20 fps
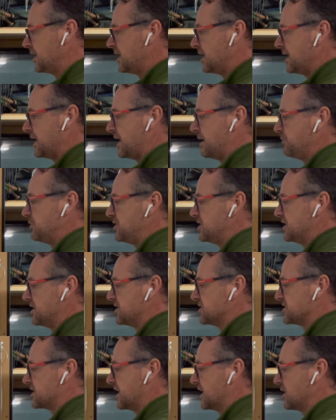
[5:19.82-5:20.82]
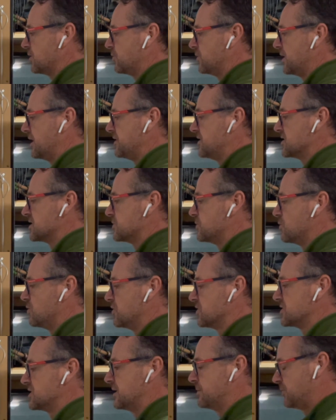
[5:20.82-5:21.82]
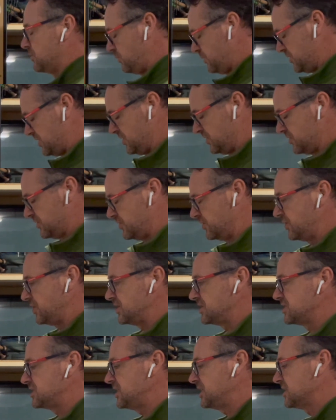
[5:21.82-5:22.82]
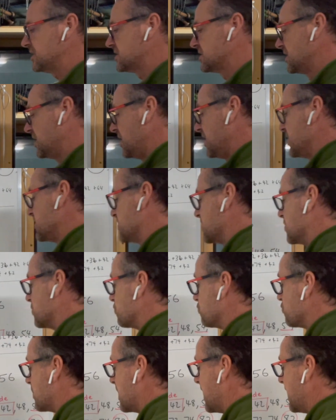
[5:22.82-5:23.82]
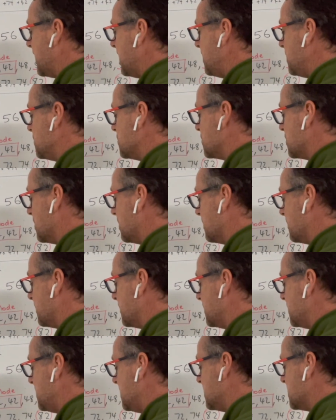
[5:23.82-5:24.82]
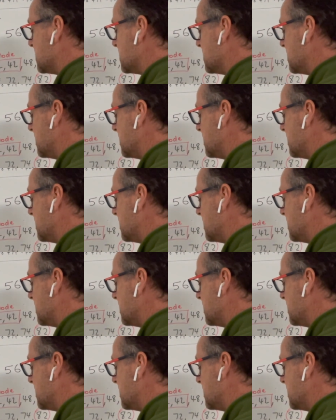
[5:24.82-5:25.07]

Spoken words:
and we'd need to take away the smallest number, which is 36. So the range for this,